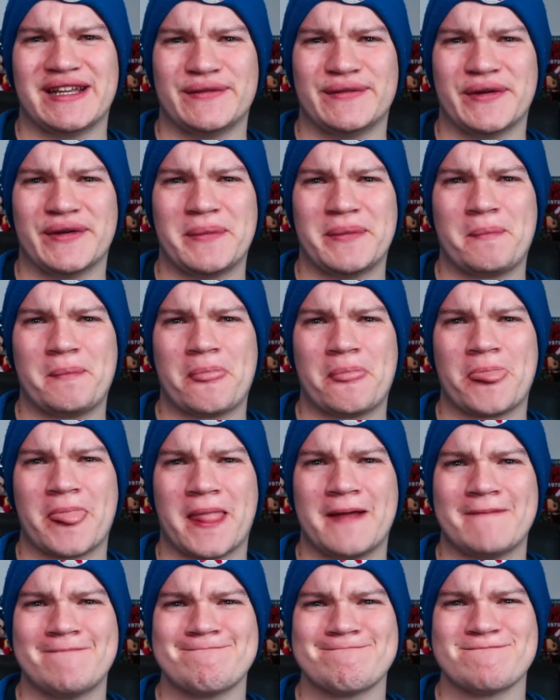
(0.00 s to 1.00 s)
of
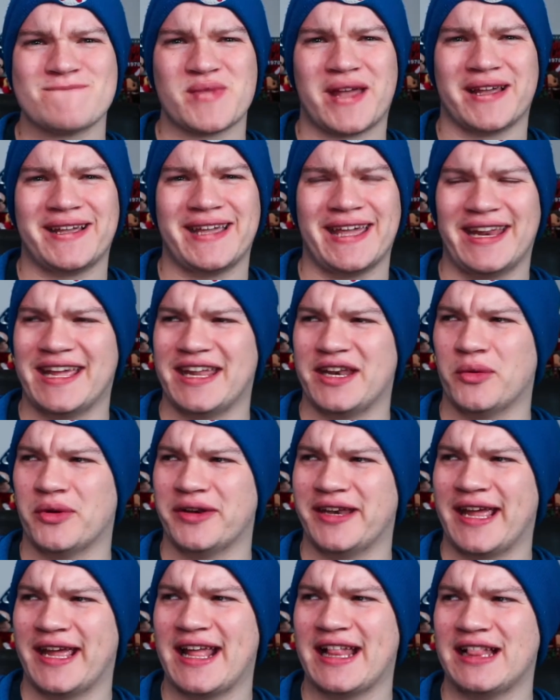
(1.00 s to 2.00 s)
getting
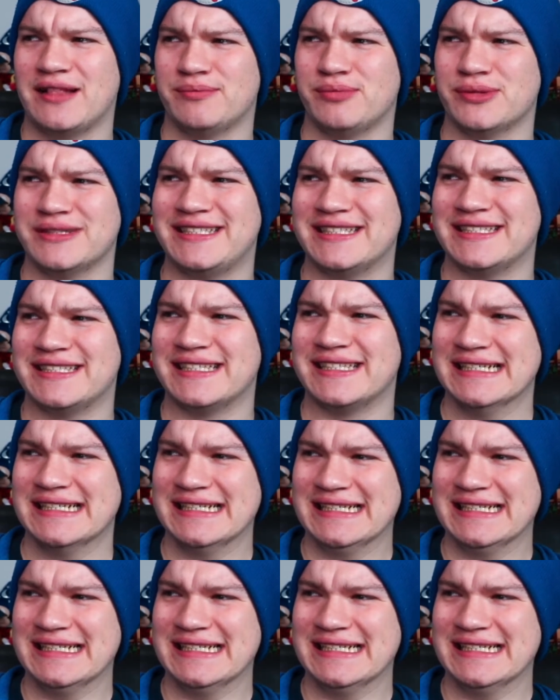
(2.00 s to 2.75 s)
anyone to help, which is